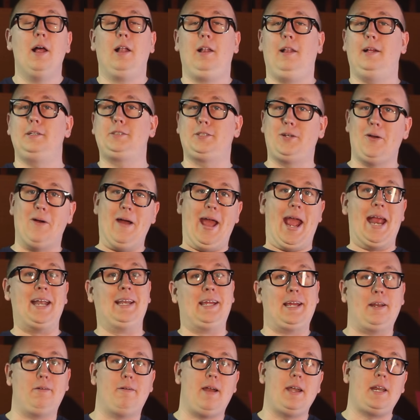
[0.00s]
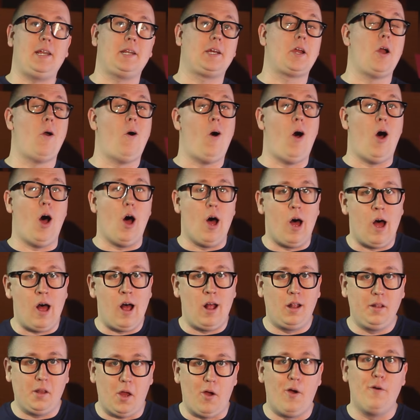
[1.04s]
let's go ahead and get ready to go
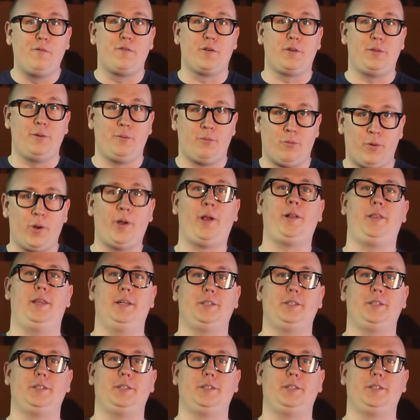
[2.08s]
all over the world